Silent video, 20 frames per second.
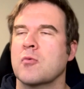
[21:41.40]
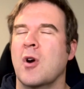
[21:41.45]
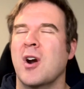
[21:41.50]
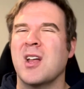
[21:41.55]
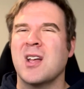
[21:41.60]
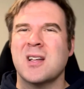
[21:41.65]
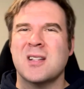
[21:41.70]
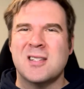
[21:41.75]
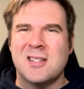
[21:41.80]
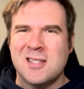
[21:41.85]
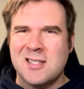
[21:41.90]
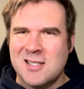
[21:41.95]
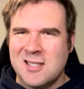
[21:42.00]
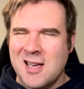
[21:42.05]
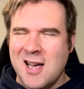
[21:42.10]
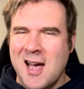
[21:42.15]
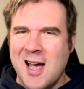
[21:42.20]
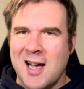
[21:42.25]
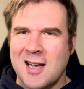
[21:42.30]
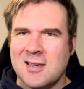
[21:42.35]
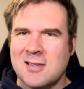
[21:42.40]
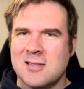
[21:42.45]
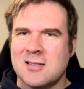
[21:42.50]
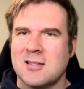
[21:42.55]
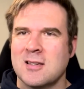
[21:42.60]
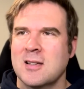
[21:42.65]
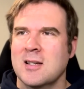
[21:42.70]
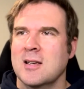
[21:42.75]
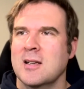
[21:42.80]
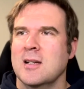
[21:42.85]
running into
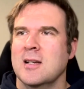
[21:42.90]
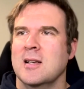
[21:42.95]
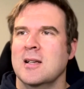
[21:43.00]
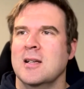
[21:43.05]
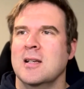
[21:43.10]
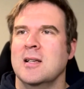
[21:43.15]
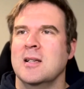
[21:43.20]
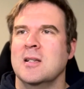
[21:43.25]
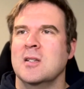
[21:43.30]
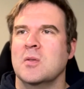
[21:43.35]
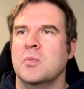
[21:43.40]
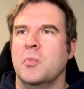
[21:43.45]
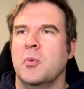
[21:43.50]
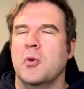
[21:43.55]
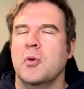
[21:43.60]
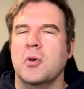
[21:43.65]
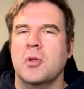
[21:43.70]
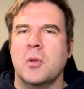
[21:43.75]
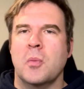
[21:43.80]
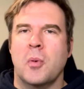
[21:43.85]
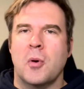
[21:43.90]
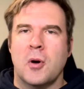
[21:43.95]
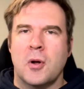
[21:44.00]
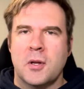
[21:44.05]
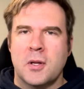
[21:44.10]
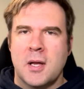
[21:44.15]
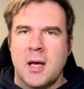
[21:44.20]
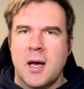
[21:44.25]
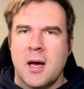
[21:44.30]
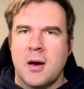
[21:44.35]
sacks. He's pulling the
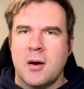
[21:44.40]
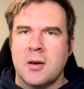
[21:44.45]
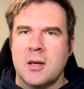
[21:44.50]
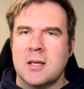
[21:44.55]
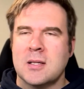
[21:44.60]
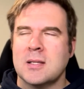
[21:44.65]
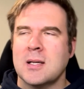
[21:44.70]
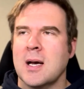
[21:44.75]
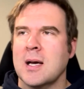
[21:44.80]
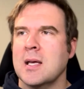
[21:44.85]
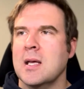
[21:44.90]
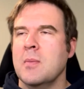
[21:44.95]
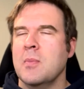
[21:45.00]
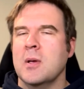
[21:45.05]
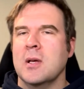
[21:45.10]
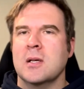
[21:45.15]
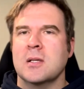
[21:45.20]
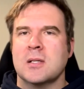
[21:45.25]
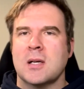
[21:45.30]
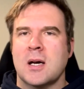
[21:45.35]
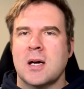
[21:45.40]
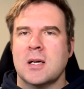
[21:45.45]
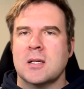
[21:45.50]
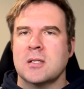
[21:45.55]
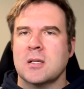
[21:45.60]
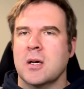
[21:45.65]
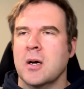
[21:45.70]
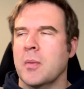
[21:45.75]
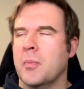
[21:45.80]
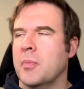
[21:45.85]
ball down. He's not keeping his
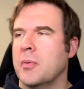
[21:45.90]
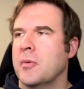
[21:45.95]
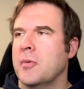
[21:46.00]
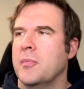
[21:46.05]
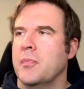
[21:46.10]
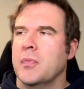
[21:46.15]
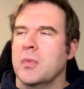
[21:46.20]
eyes up,